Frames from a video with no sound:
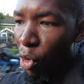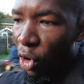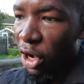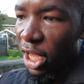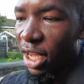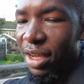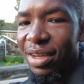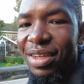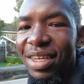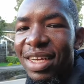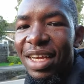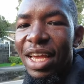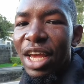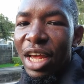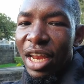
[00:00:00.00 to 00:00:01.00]
morning
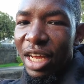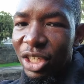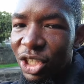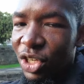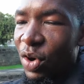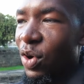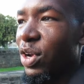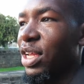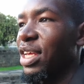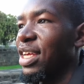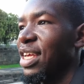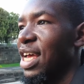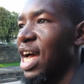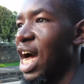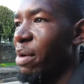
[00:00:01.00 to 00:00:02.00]
na jioni
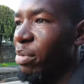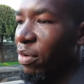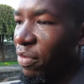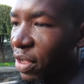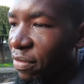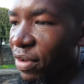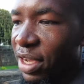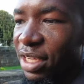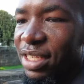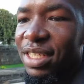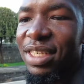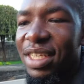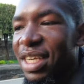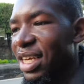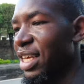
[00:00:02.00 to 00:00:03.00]
hapa five
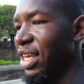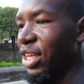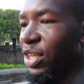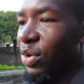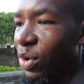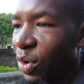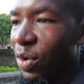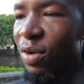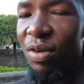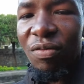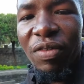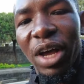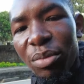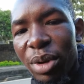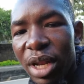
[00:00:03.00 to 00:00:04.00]
eight, you know,
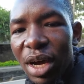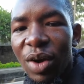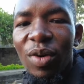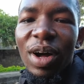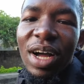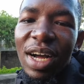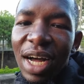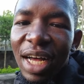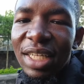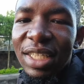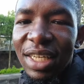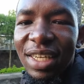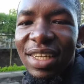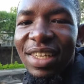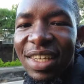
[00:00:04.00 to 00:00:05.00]
vibe inakuanga
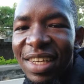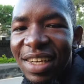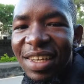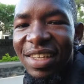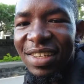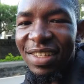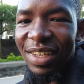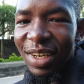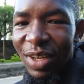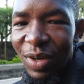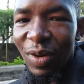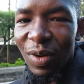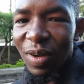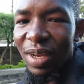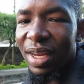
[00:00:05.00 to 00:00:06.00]
aje. Si
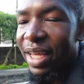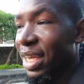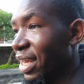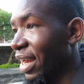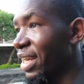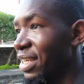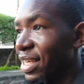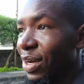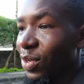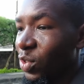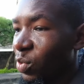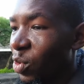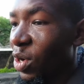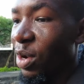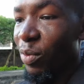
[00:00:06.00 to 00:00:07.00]
ndio? Like right now
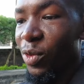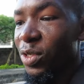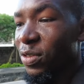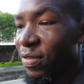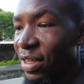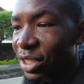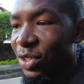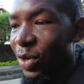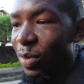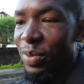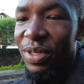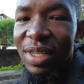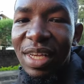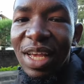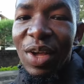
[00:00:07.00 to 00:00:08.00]
tumeona most of the
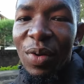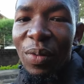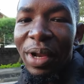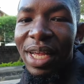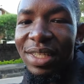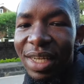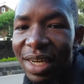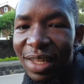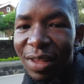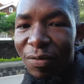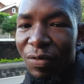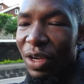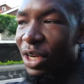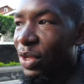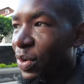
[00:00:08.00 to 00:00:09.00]
shops when I started the
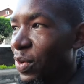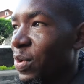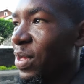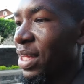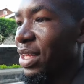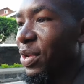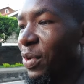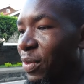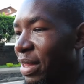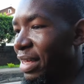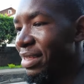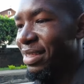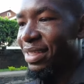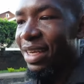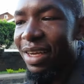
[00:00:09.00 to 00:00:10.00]
video, you know, they
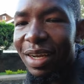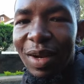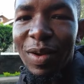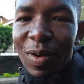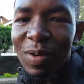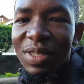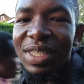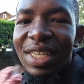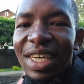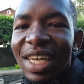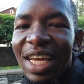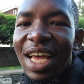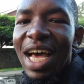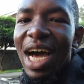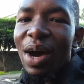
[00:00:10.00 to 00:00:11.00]
are still closed.
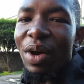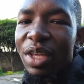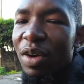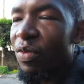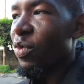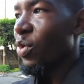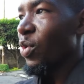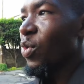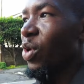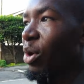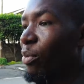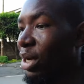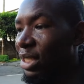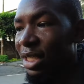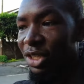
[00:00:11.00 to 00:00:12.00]
Hawajafungua,
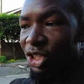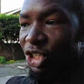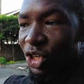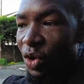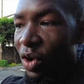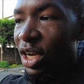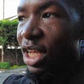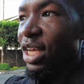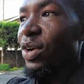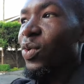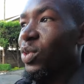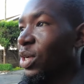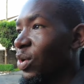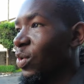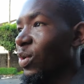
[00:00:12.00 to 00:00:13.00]
but jioni
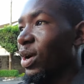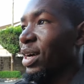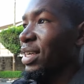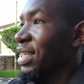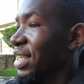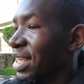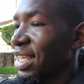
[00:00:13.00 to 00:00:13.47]
kutakuwa